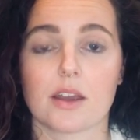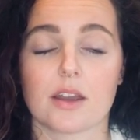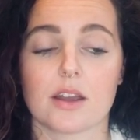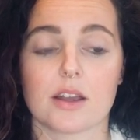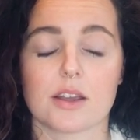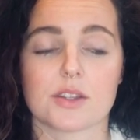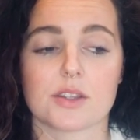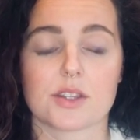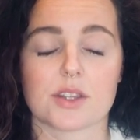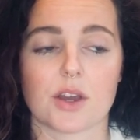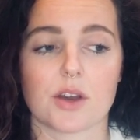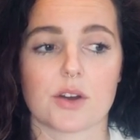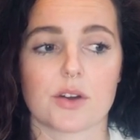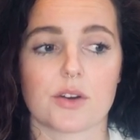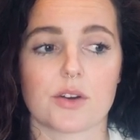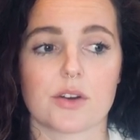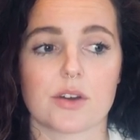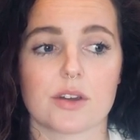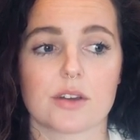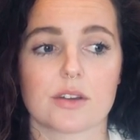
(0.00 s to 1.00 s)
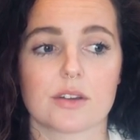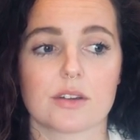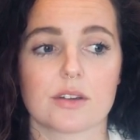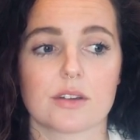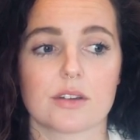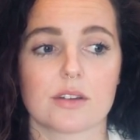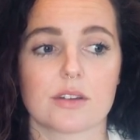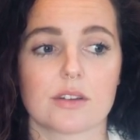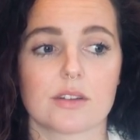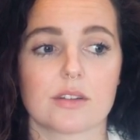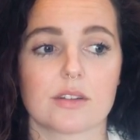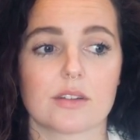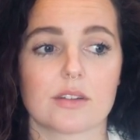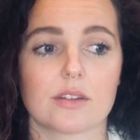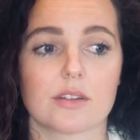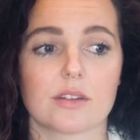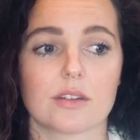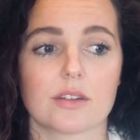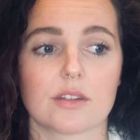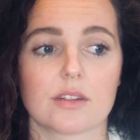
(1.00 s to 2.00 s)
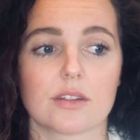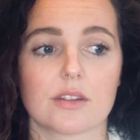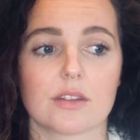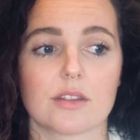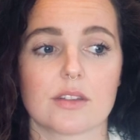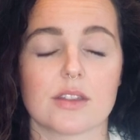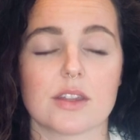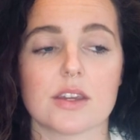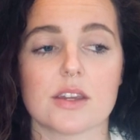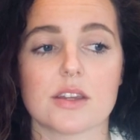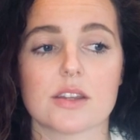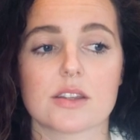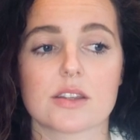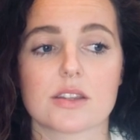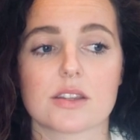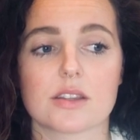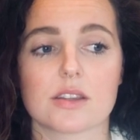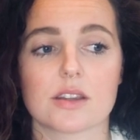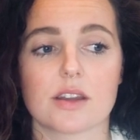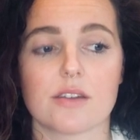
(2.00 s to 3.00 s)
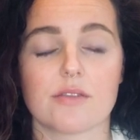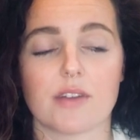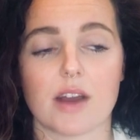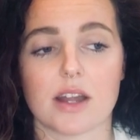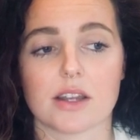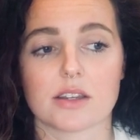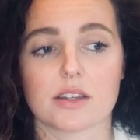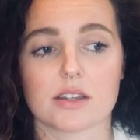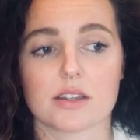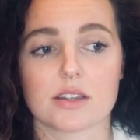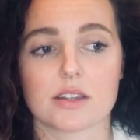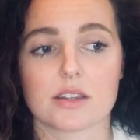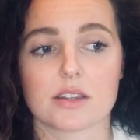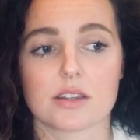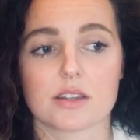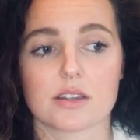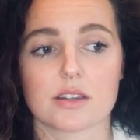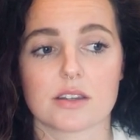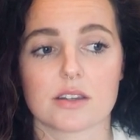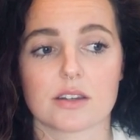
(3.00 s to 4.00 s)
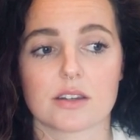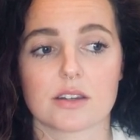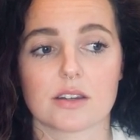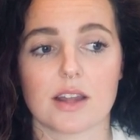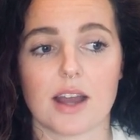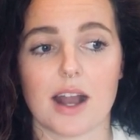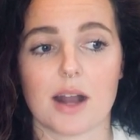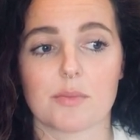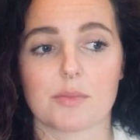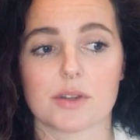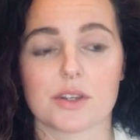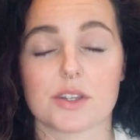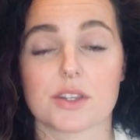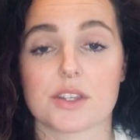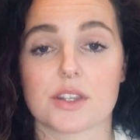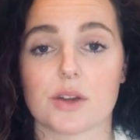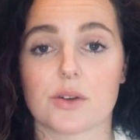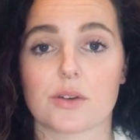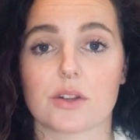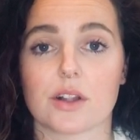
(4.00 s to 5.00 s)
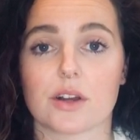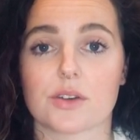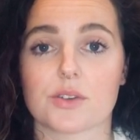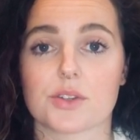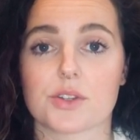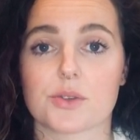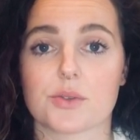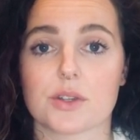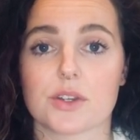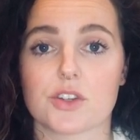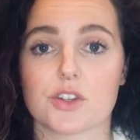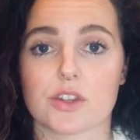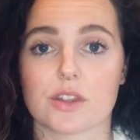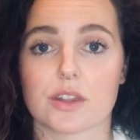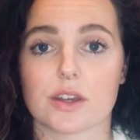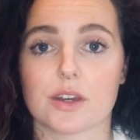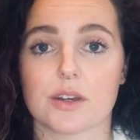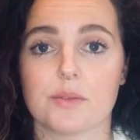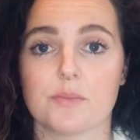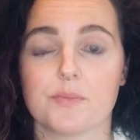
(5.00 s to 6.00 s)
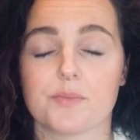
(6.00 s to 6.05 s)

So these events happened so close to each other,